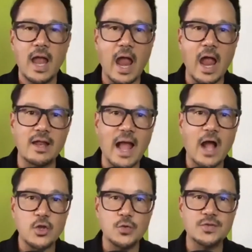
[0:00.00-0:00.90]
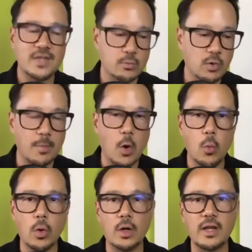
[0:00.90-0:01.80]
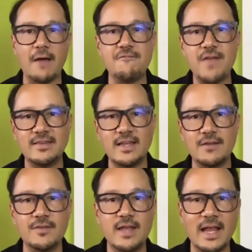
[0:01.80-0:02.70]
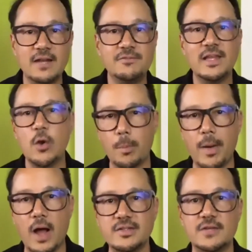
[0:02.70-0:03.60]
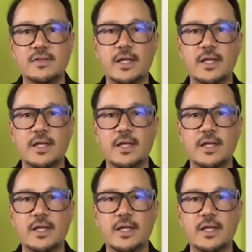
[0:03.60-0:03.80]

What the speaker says: And how do you see remote work affecting it negatively or positively?